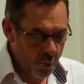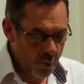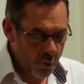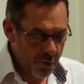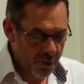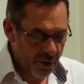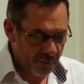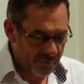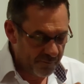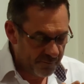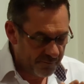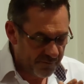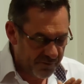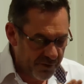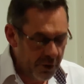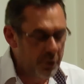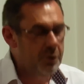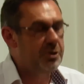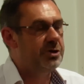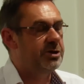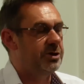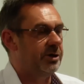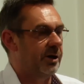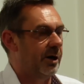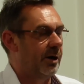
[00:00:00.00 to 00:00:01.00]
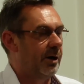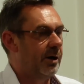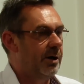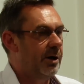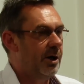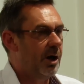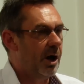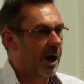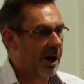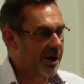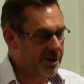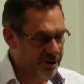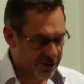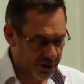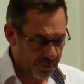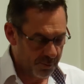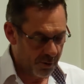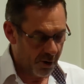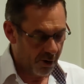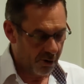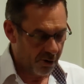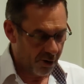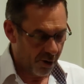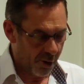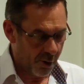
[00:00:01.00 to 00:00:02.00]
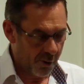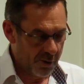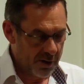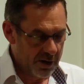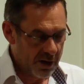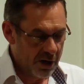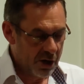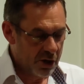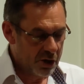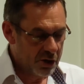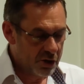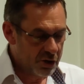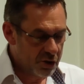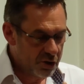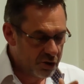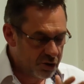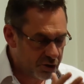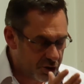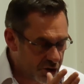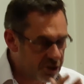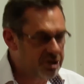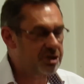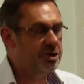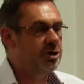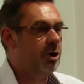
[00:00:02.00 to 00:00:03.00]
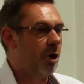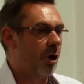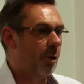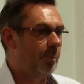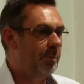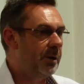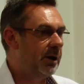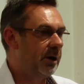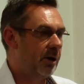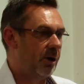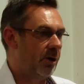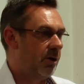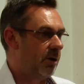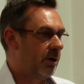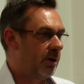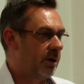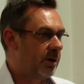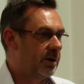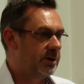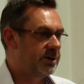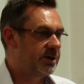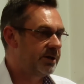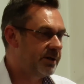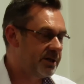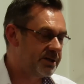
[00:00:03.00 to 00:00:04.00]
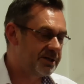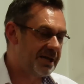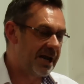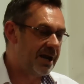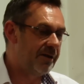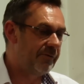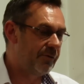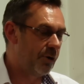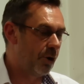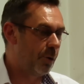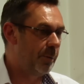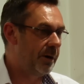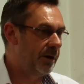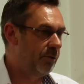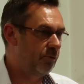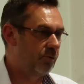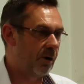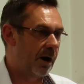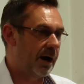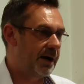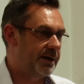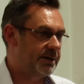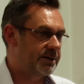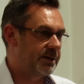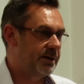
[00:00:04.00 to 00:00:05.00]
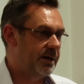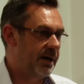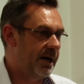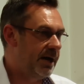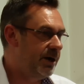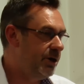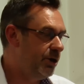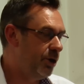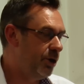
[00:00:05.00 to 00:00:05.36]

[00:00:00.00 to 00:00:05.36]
the future and tomorrow does not belong to the xenophobic right in